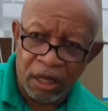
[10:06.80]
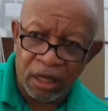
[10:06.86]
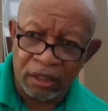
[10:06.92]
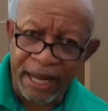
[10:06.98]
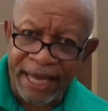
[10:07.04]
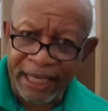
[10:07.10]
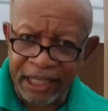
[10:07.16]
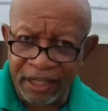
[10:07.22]

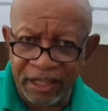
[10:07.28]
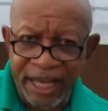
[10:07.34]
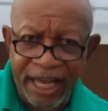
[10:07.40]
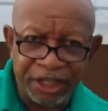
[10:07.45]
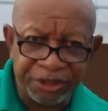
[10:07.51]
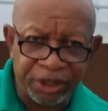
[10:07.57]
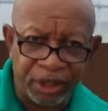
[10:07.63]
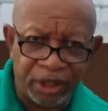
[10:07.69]
Like in
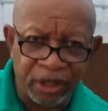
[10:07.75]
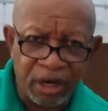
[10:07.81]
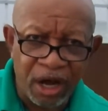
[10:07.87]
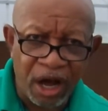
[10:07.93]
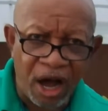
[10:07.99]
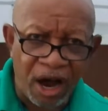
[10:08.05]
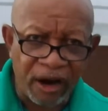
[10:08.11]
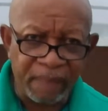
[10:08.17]
nature,
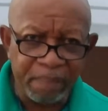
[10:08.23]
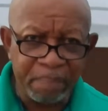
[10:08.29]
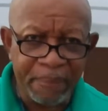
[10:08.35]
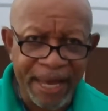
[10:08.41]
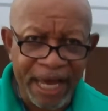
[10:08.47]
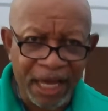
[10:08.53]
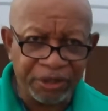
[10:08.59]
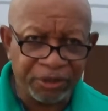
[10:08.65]
our
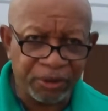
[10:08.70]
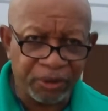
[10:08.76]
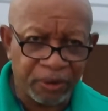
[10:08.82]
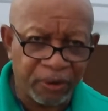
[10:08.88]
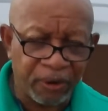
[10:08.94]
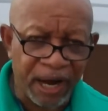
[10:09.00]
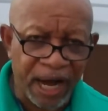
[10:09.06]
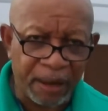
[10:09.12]
major
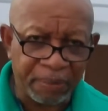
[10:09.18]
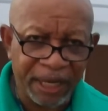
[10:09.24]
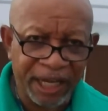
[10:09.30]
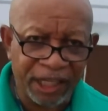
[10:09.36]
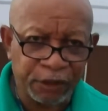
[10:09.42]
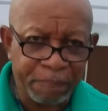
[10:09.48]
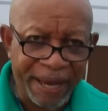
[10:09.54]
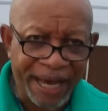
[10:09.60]
crop
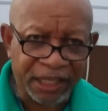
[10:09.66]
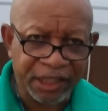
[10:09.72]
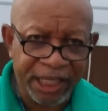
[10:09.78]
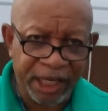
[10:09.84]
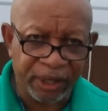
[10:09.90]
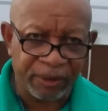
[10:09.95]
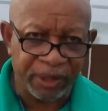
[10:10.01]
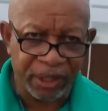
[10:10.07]
is
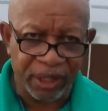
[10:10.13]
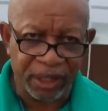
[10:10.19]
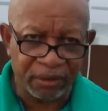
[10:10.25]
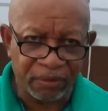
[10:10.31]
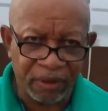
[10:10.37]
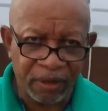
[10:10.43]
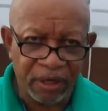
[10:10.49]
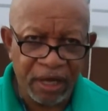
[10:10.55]
bacteria.
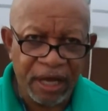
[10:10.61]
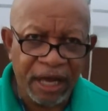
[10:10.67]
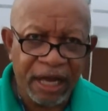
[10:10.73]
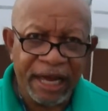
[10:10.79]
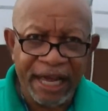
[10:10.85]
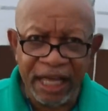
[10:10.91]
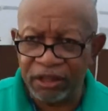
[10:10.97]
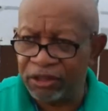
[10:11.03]

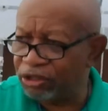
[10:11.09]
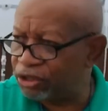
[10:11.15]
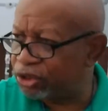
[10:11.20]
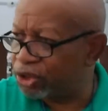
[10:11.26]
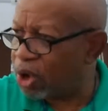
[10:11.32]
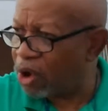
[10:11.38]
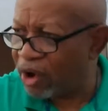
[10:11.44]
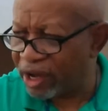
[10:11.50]
In the
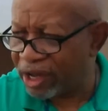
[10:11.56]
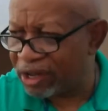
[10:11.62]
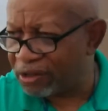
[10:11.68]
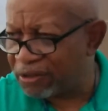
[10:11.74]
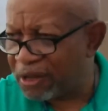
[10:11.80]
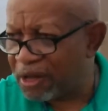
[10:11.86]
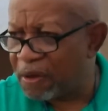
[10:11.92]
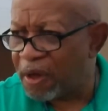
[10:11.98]
soil,
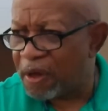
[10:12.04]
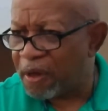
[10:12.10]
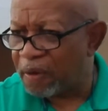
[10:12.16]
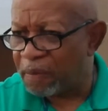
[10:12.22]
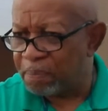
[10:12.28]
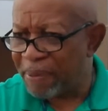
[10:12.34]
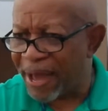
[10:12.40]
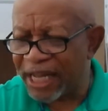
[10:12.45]

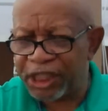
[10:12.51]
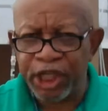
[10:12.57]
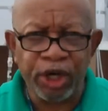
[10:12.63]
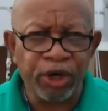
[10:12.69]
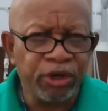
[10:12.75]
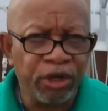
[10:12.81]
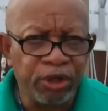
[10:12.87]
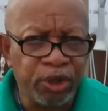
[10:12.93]

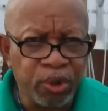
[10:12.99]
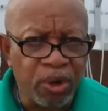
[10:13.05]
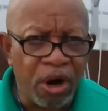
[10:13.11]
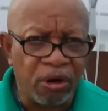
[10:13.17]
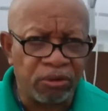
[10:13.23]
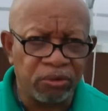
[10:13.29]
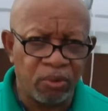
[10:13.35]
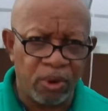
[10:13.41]
bacteria do
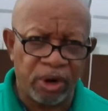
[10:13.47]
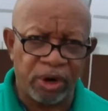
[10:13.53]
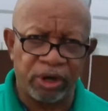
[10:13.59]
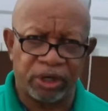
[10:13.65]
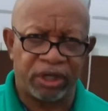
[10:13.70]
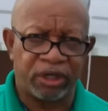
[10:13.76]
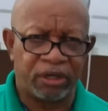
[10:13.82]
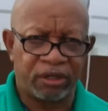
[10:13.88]
all the
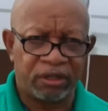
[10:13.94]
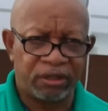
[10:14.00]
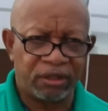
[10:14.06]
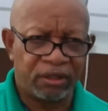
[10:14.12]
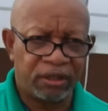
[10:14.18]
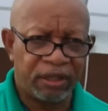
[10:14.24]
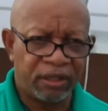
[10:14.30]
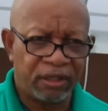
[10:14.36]
work.
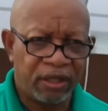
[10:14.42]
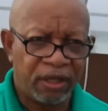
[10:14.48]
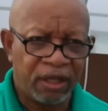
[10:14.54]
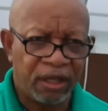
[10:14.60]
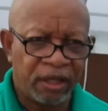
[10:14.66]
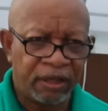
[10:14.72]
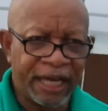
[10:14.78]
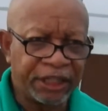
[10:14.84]

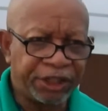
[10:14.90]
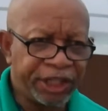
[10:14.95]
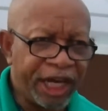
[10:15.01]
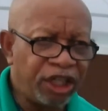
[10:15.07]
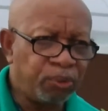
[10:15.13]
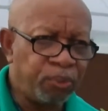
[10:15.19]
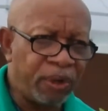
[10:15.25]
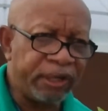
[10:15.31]
They
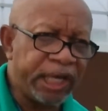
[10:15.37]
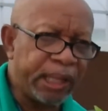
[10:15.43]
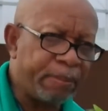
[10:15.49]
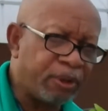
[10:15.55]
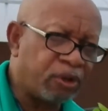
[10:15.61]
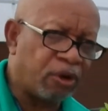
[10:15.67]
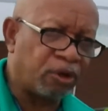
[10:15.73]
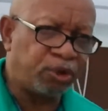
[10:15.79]
change one
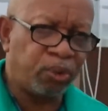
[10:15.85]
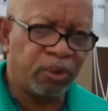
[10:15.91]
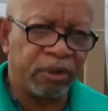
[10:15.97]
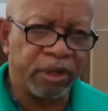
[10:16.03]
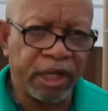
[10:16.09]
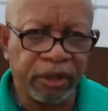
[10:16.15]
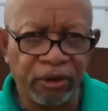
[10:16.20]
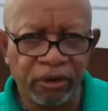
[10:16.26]
chemical to
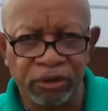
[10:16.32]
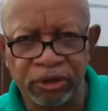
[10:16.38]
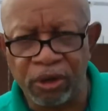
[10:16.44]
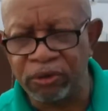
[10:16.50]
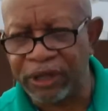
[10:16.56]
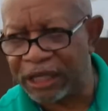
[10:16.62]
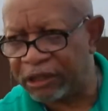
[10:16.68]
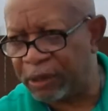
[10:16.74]
another so
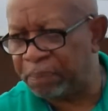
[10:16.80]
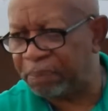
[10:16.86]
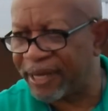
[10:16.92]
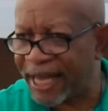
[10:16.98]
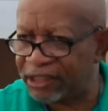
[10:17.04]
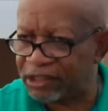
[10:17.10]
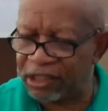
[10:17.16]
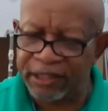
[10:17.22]
that the
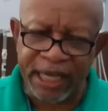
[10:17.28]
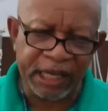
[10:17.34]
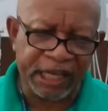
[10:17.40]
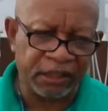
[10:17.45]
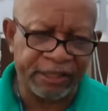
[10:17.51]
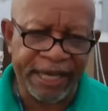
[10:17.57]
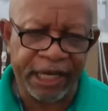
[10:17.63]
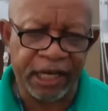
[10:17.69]
plants
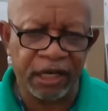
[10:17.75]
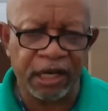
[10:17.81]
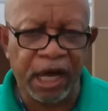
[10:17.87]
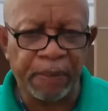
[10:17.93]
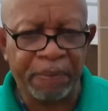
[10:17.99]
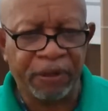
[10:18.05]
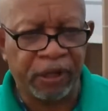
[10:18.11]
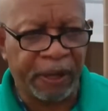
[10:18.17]
can take it
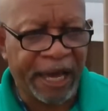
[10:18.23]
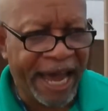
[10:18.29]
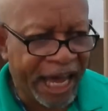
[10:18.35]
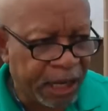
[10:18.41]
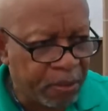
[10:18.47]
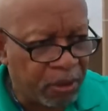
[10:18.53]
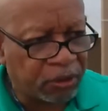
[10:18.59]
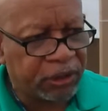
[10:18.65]
up and the
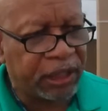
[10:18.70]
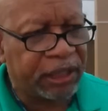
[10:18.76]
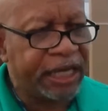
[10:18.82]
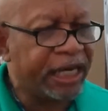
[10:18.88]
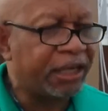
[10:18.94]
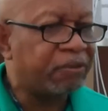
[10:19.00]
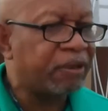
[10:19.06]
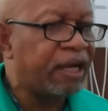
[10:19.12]
animals can
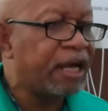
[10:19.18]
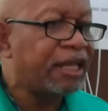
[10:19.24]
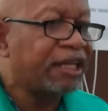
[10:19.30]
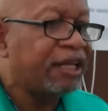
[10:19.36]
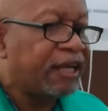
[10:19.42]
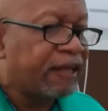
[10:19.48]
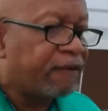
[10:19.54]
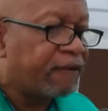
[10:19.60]
eat it.
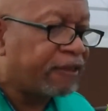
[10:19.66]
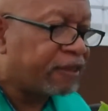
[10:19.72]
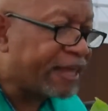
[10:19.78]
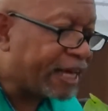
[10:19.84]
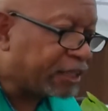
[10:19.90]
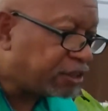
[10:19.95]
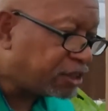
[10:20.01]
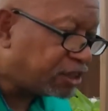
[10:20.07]

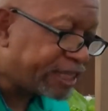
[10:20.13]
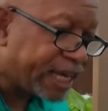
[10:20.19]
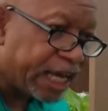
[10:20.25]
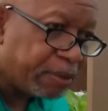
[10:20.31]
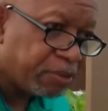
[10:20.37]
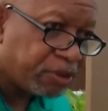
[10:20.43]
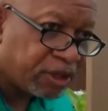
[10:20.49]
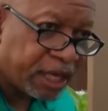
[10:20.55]
That's the
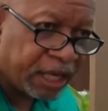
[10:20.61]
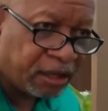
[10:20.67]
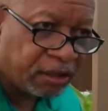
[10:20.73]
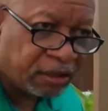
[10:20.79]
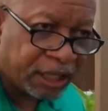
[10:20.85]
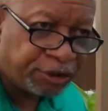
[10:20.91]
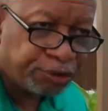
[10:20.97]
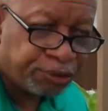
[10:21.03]
same thing
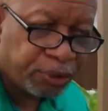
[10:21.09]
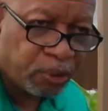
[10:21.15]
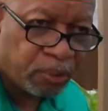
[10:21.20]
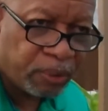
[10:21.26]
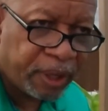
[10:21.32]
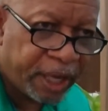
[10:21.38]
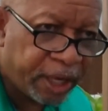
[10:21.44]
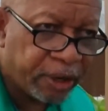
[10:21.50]
that's true
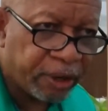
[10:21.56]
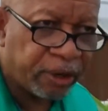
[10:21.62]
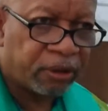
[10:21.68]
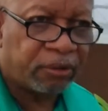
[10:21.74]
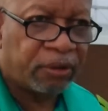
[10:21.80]
here.